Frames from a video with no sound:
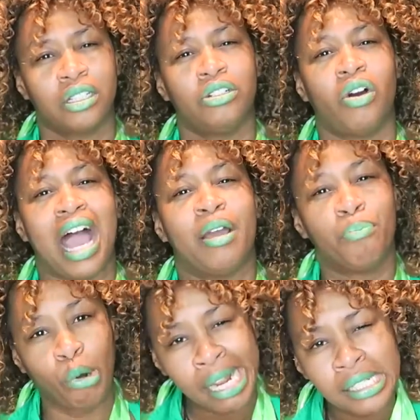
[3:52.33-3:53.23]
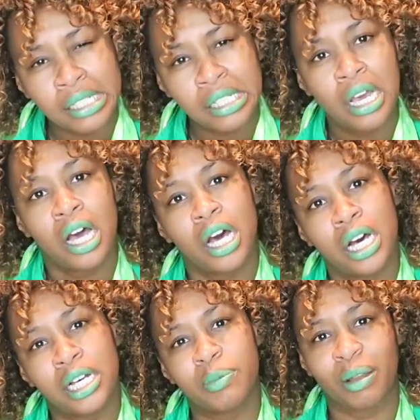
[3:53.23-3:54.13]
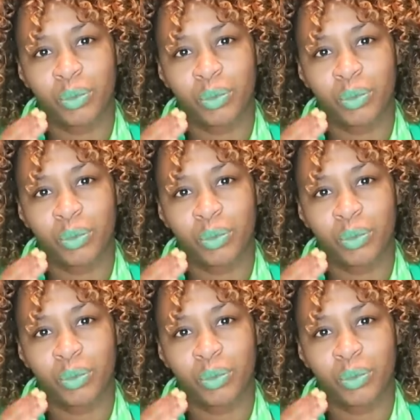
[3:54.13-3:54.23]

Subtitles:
you know, I embraced her husband.